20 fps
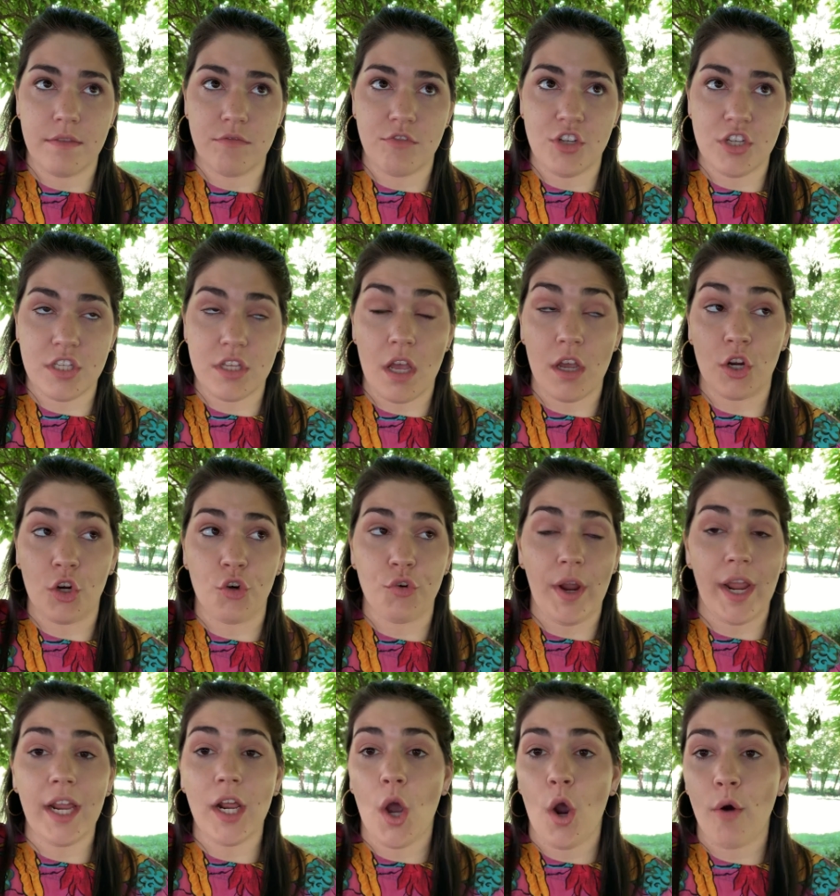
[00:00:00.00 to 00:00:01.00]
just a
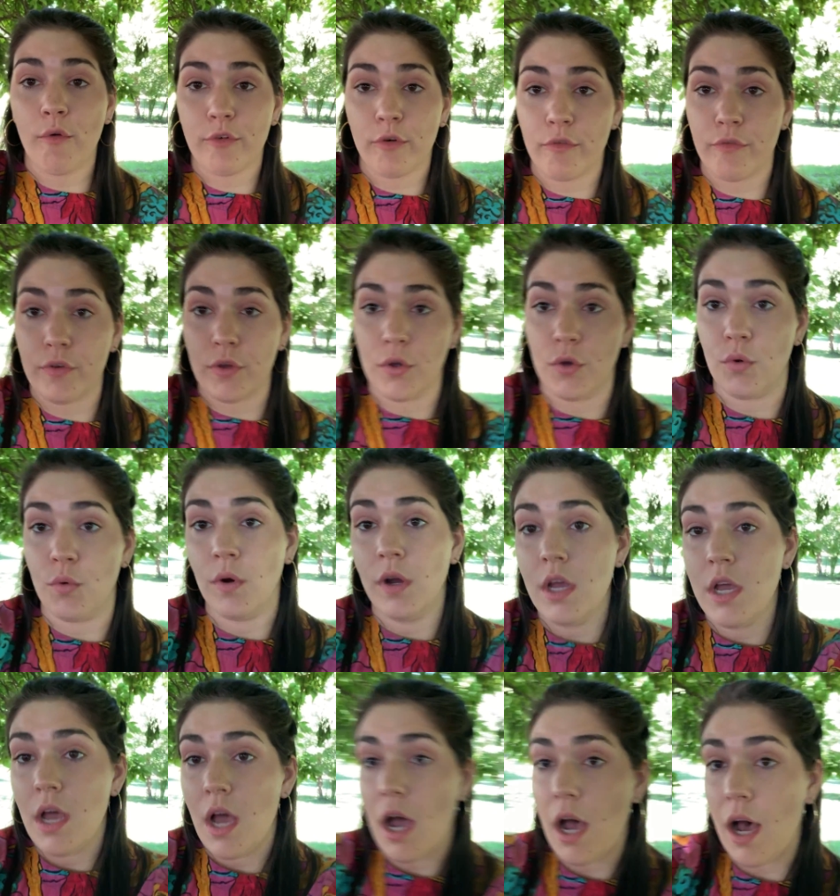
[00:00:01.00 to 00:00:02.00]
great overview
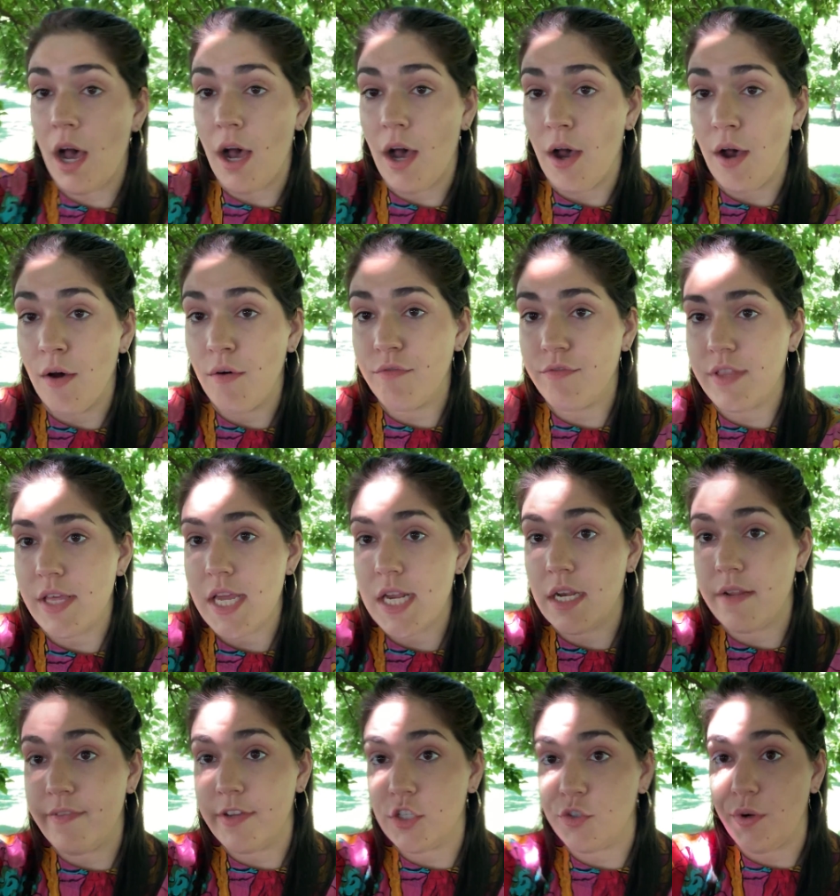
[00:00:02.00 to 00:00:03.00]
of the
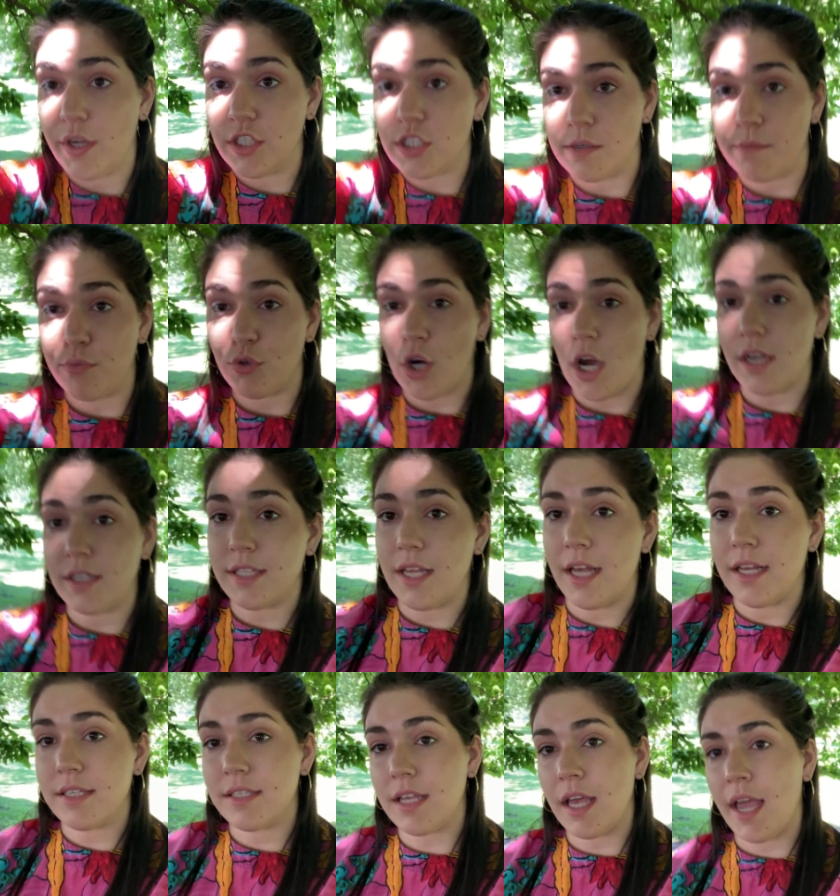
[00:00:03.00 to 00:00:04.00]
individuation process.